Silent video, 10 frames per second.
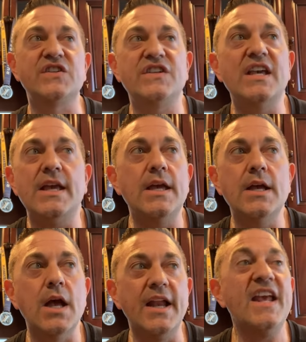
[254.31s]

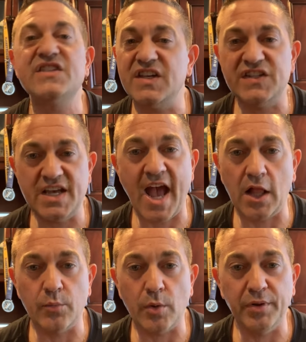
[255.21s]
see an ACC
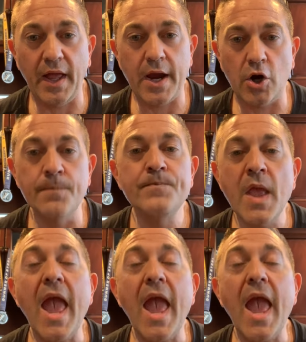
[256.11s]
caliber player.